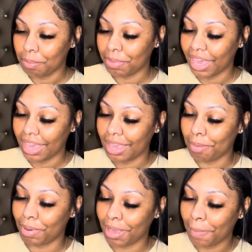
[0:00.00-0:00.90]

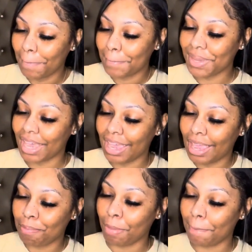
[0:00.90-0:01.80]
baby,
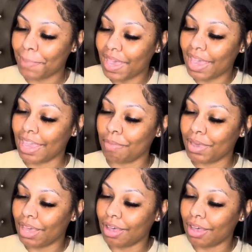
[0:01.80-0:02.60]
baby, baby,